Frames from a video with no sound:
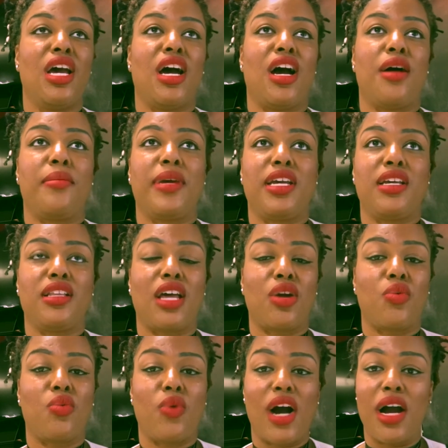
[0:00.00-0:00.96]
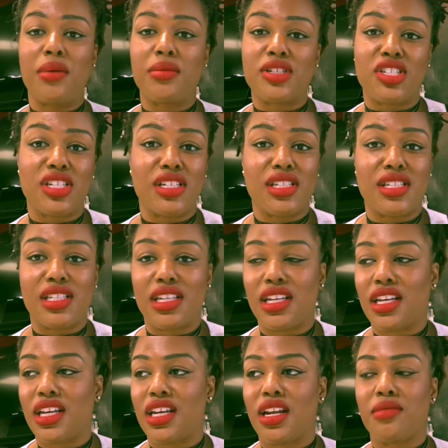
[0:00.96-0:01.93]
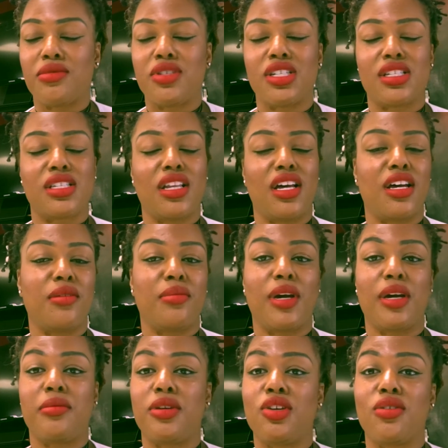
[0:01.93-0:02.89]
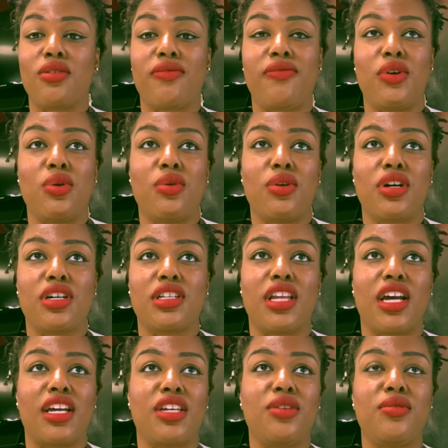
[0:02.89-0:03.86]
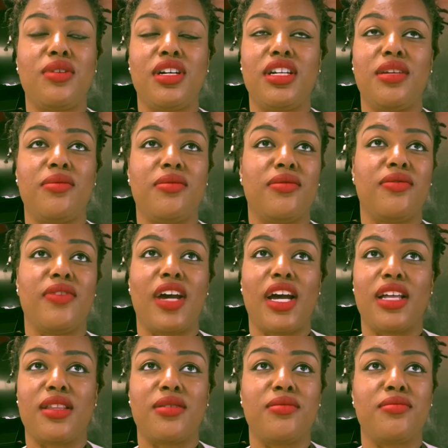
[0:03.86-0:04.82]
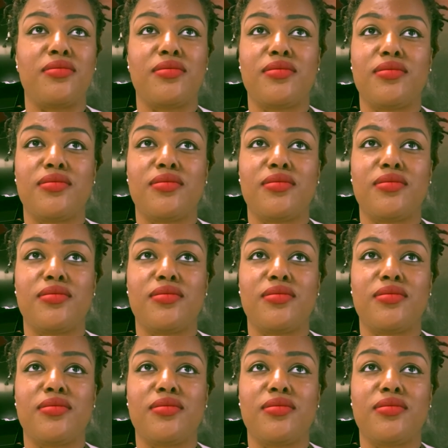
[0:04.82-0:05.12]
I mean, like, why was she sick? And I'm just like, baby, you're 4, like, you couldn't even fathom,